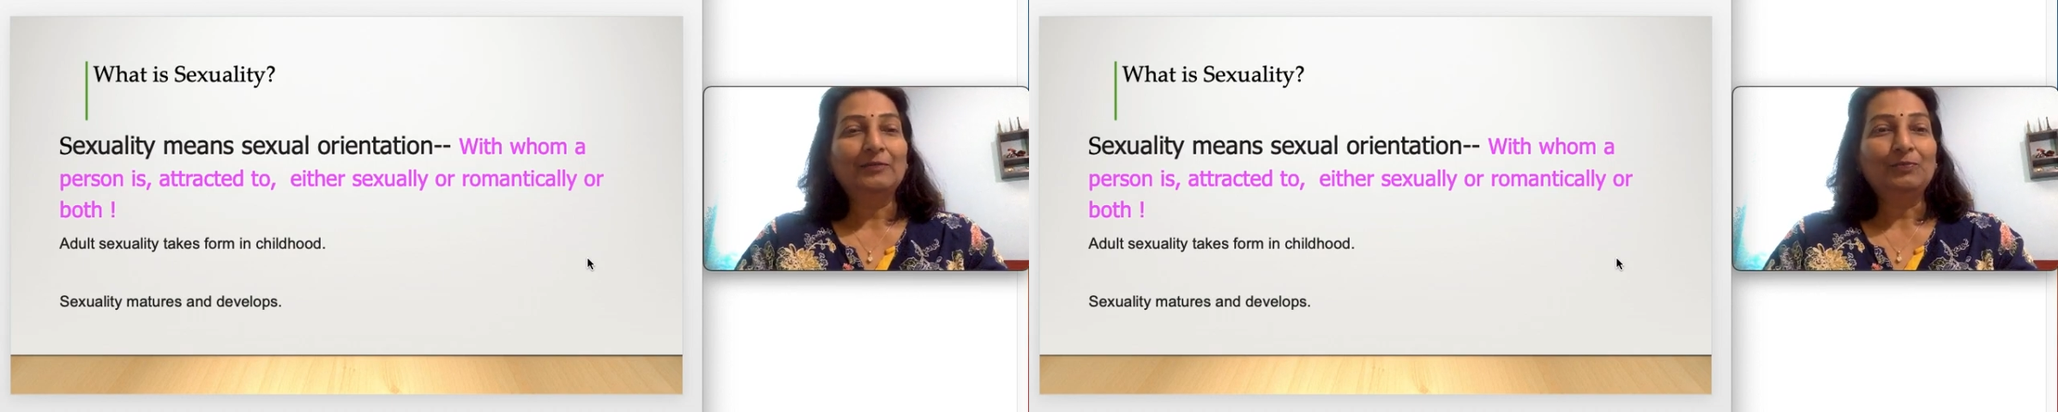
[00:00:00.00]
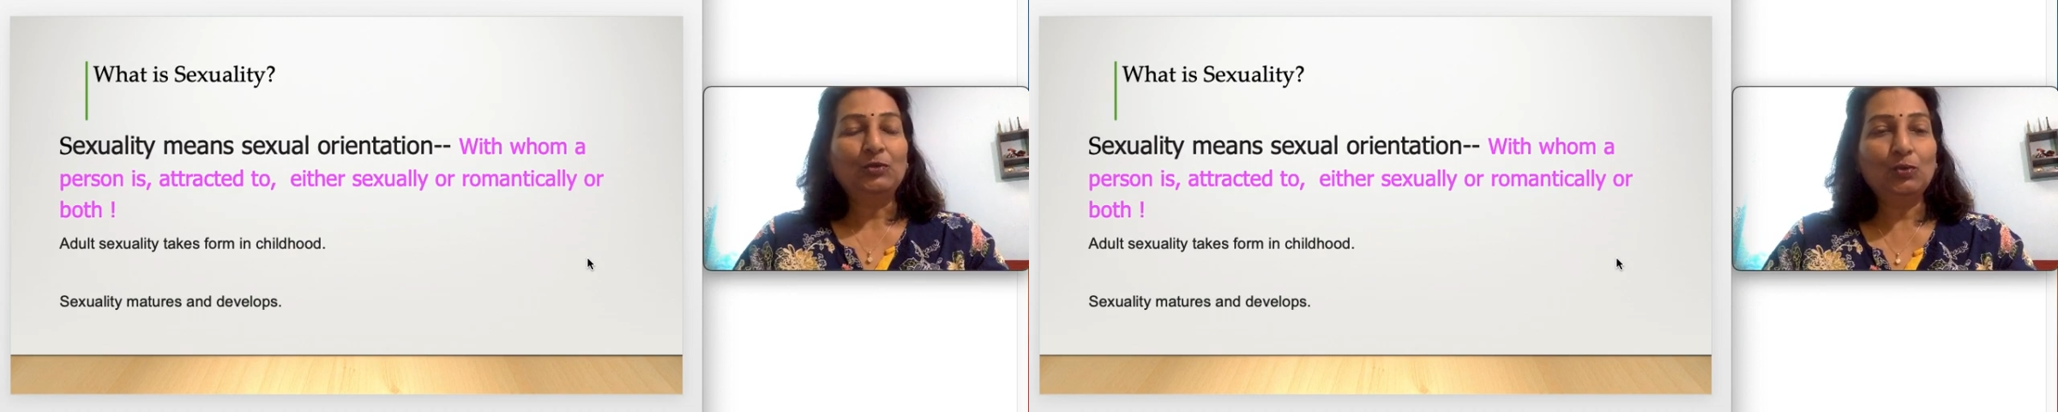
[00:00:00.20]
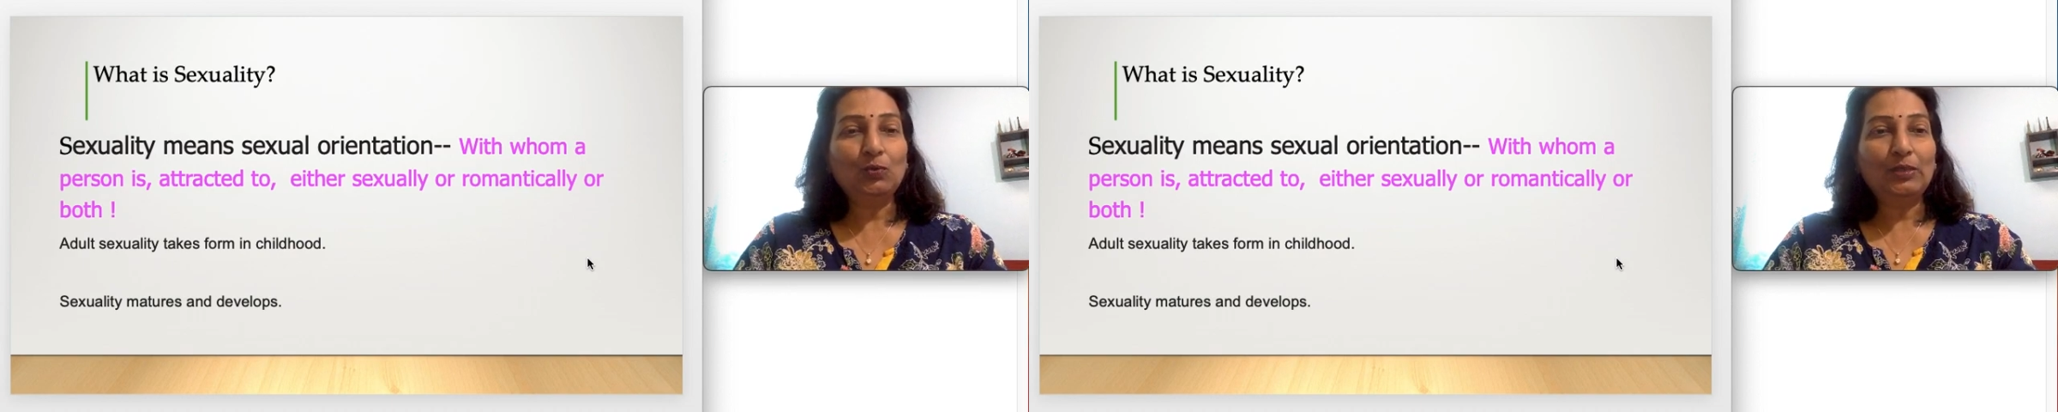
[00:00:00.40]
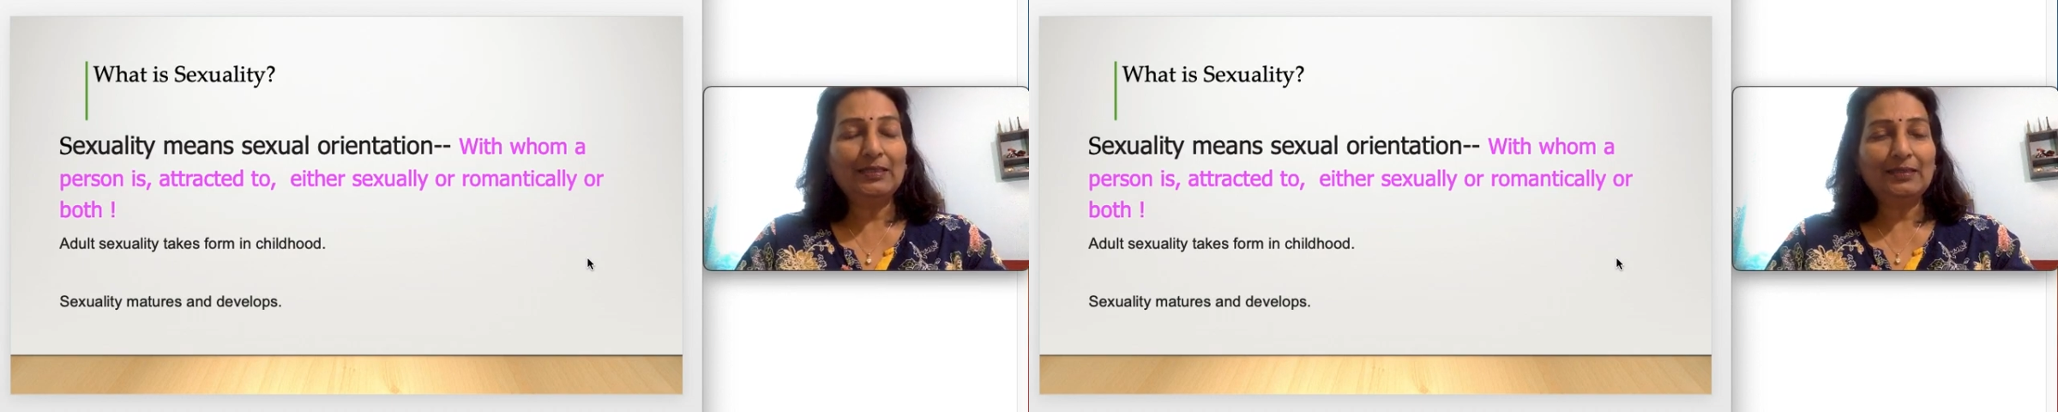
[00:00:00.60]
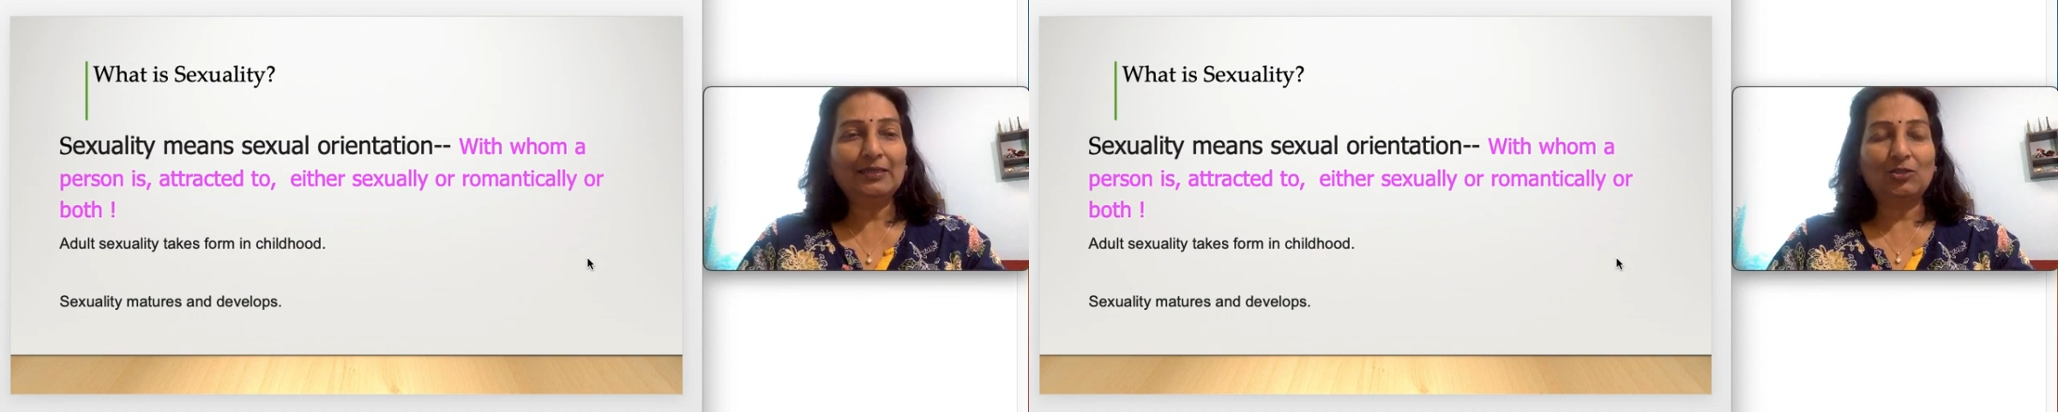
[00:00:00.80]
So what is
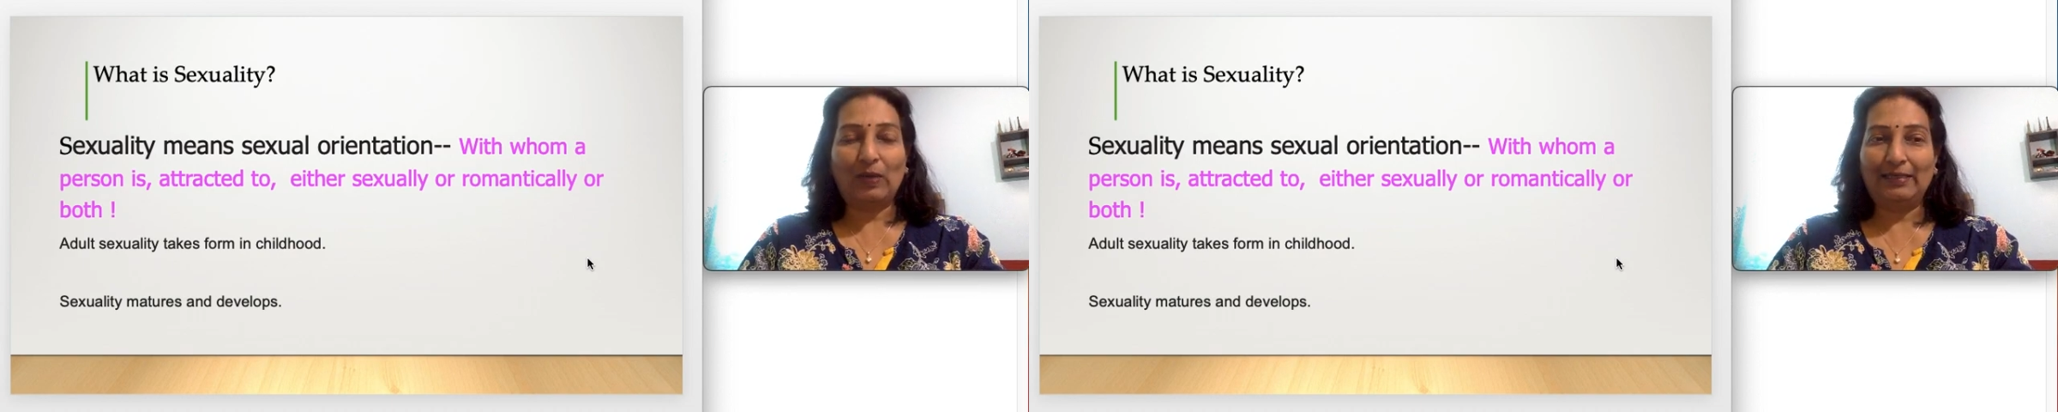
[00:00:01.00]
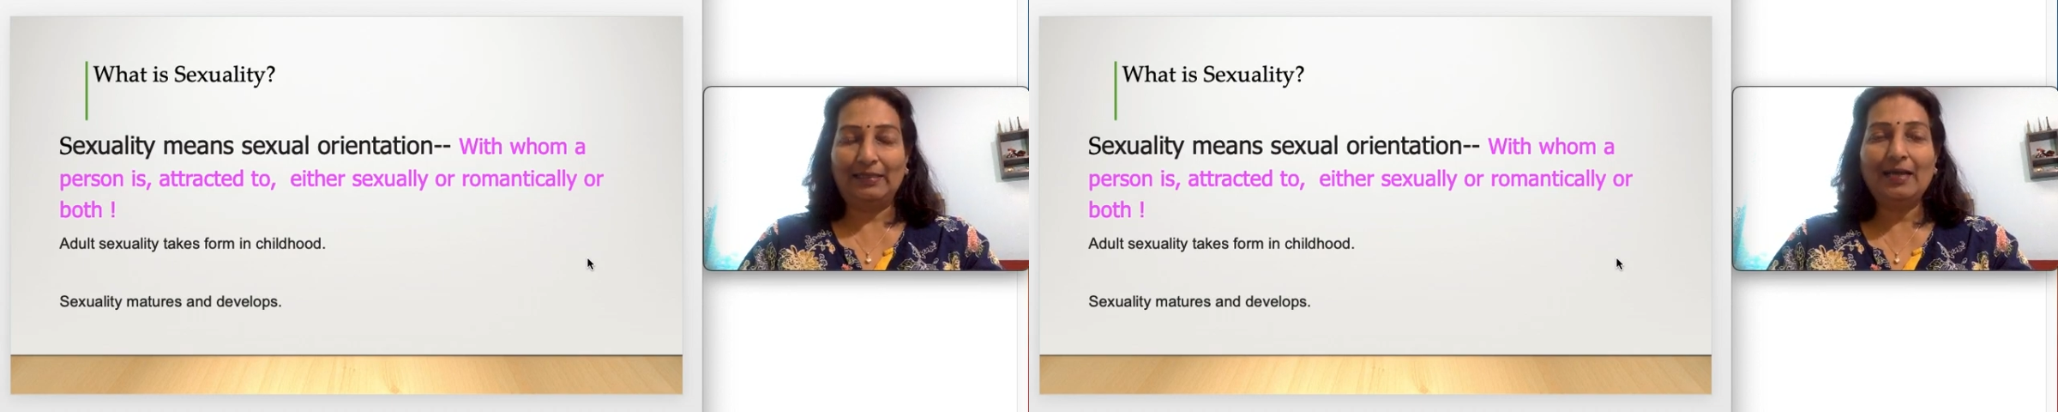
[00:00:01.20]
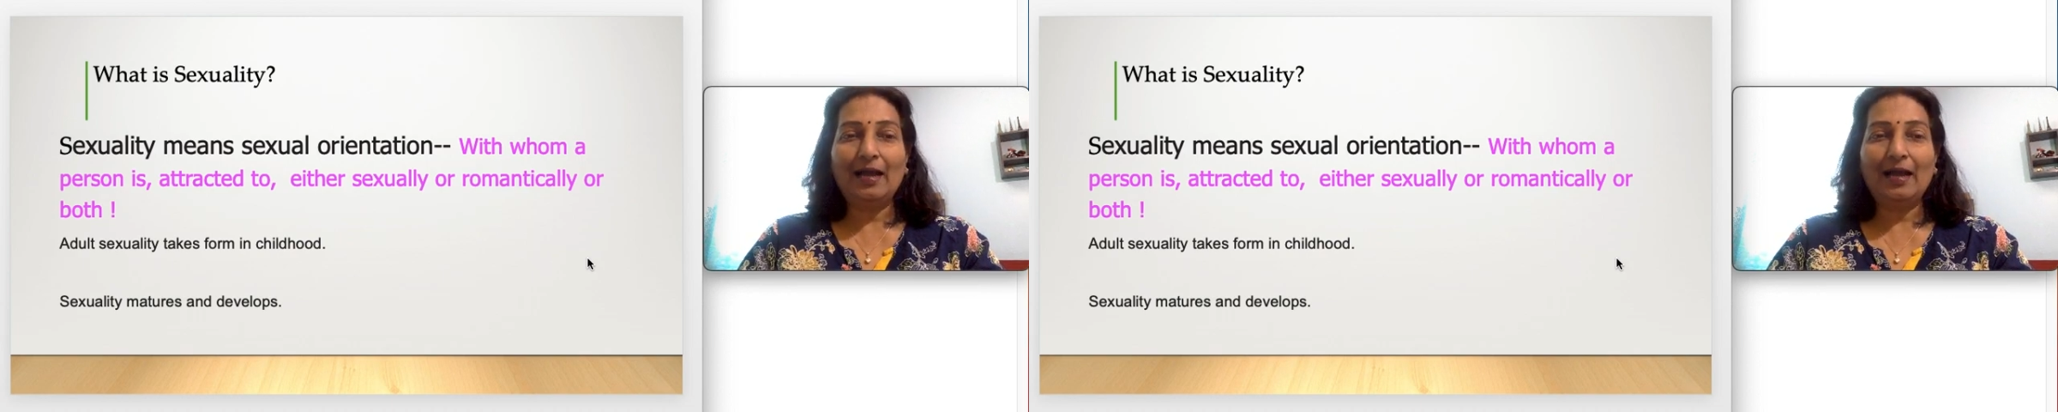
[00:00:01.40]
sexuality?